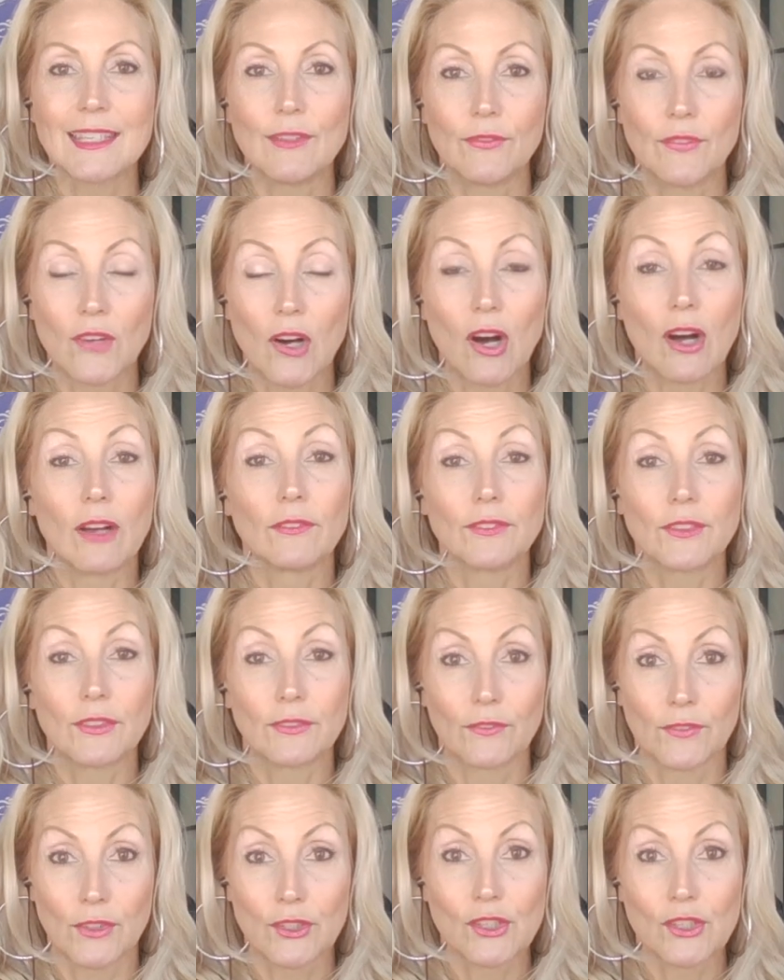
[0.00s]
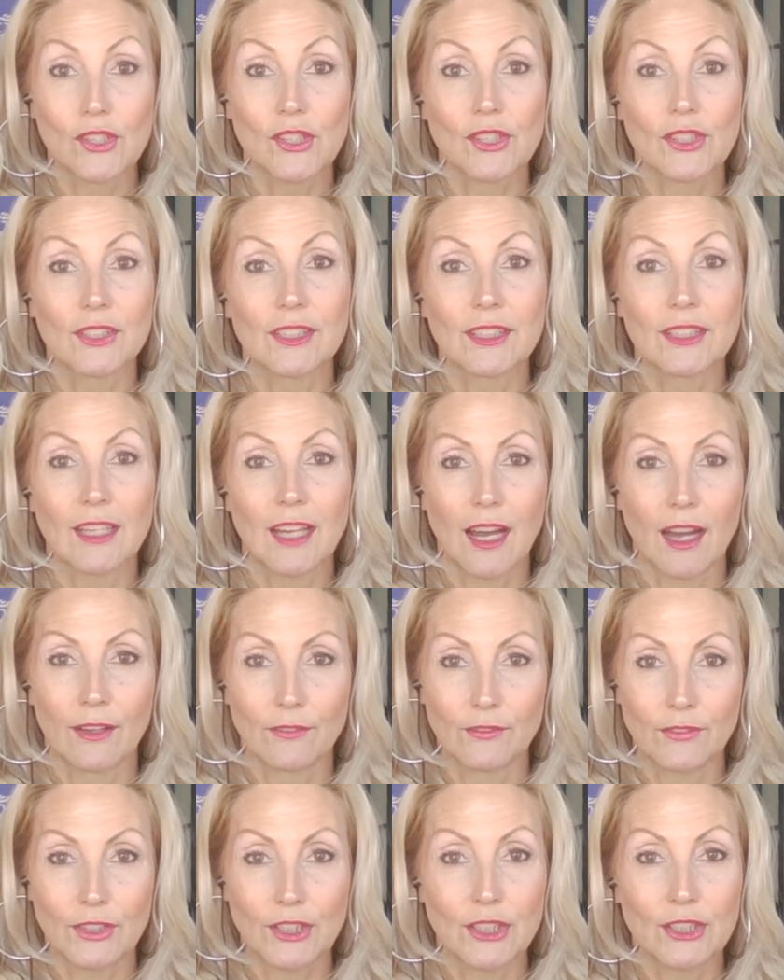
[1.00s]
evolved version
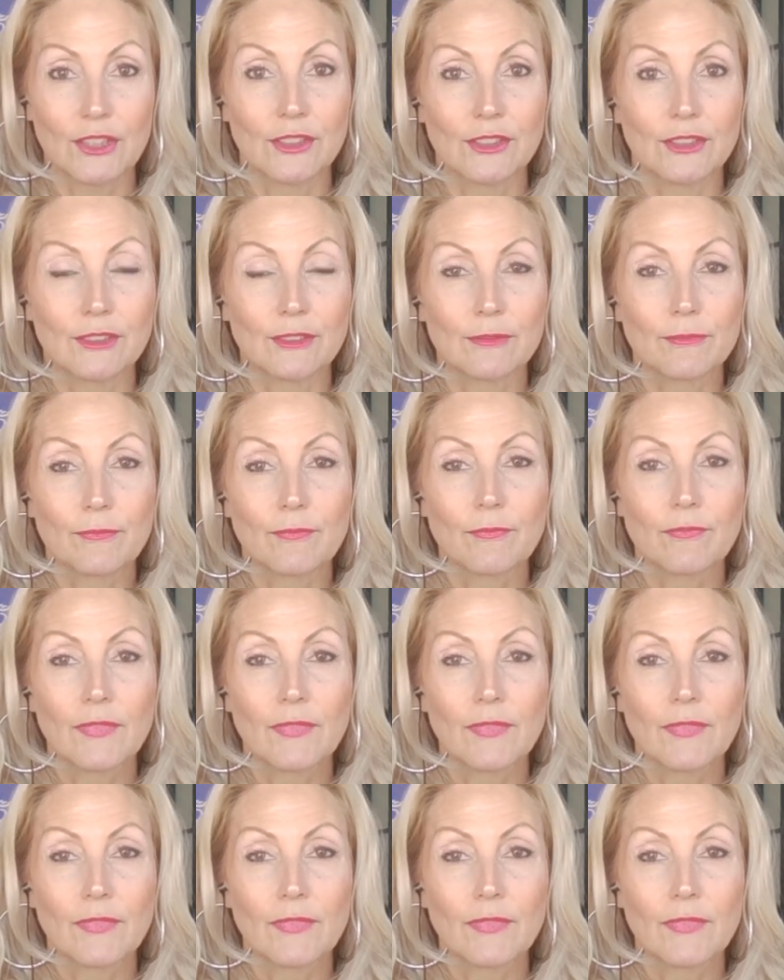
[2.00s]
of you.